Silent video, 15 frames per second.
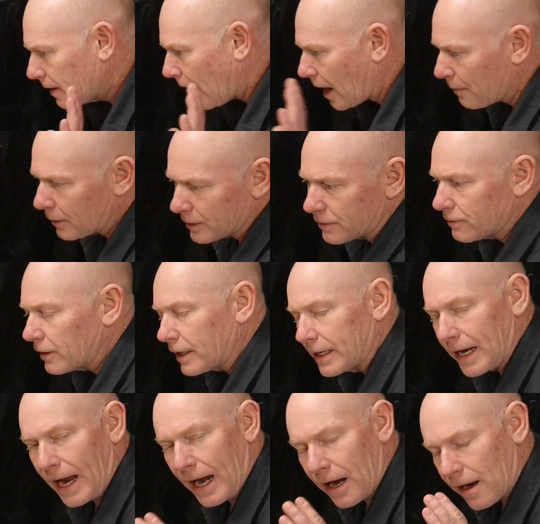how much
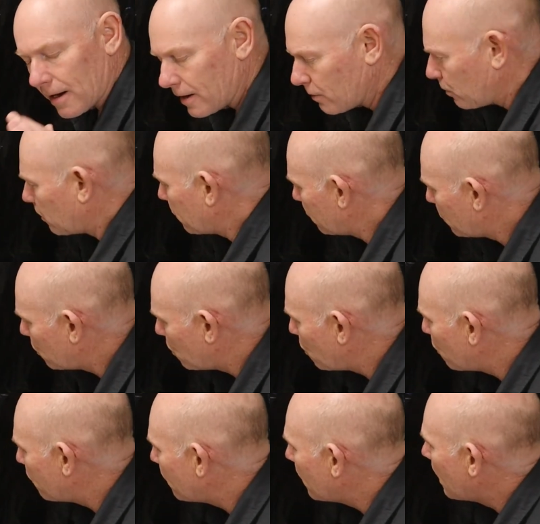freaking air it will
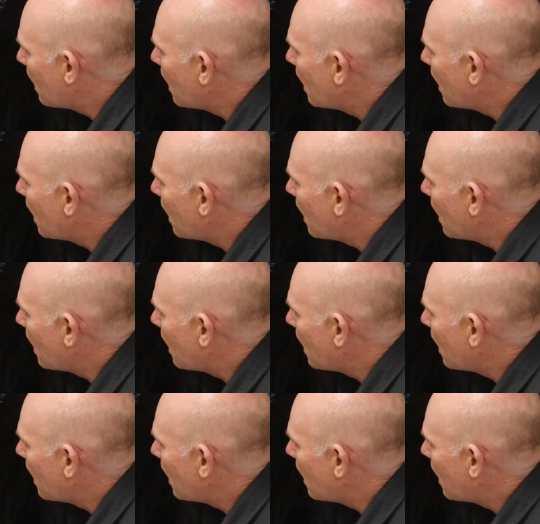move.